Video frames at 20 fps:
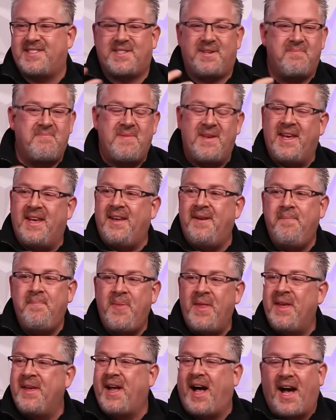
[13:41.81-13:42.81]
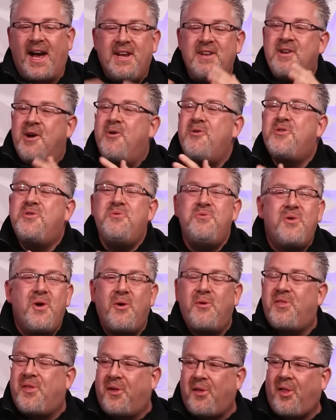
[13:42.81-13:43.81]
To me, I know you
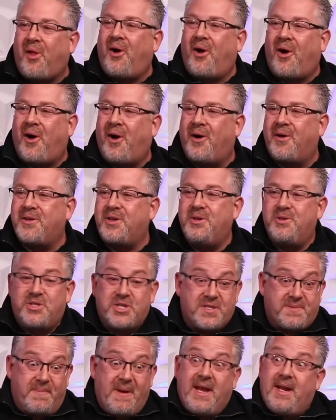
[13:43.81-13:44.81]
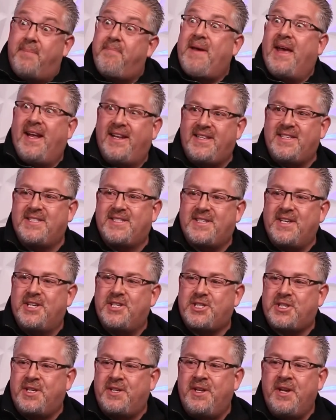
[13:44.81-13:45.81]
know the law. You just made a bad
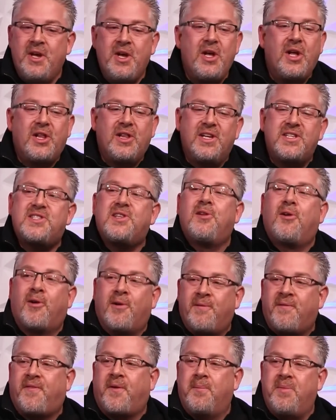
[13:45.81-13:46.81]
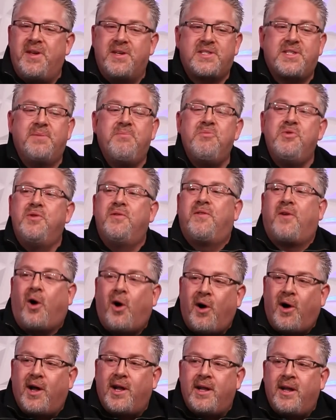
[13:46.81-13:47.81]
decision. Let's learn from this and move
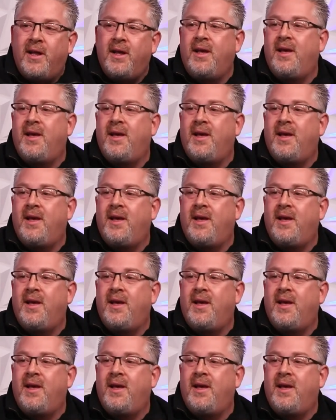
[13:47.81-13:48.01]
on.